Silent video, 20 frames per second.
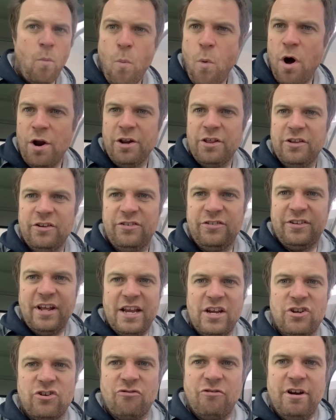one of the
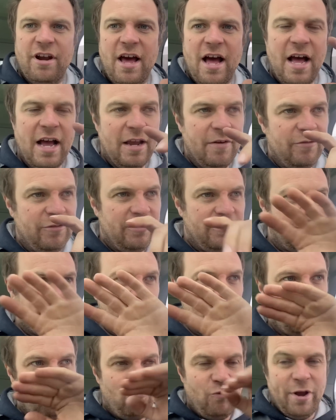stationary knives is
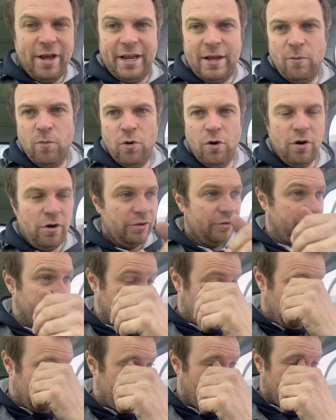really worn, so
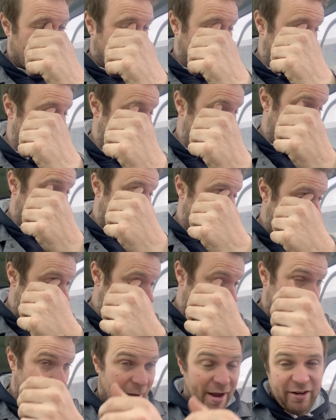if we've got a spare one of them,
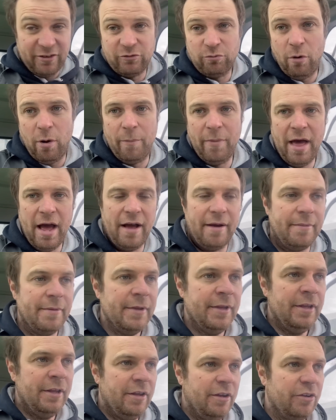we might swap that
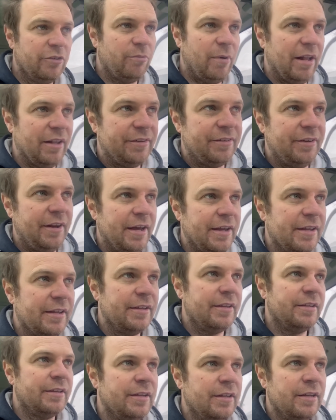as well today.
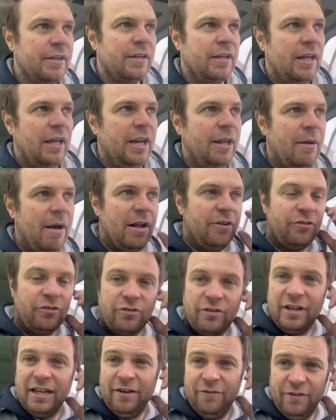Anyway, I'll
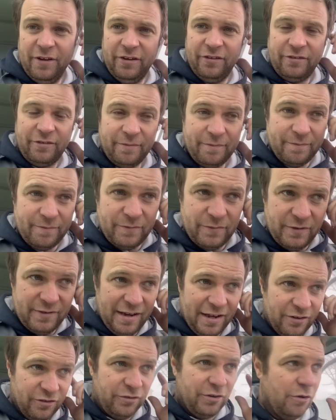just lift this
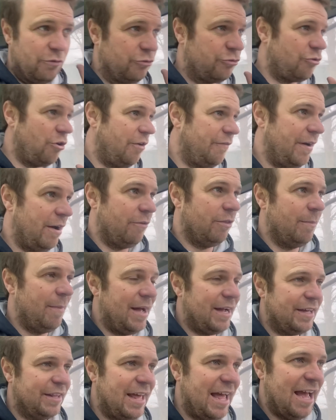sandstone trough out the
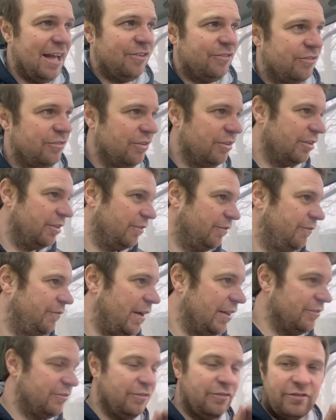back of the hedge so that the
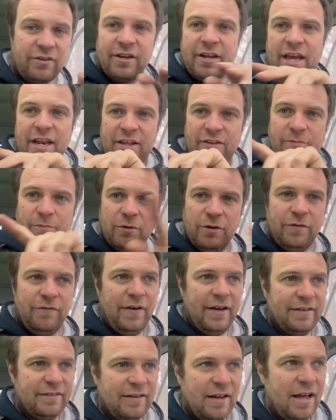fencers can get in to put the
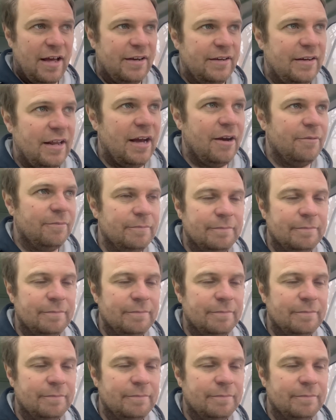fence line down.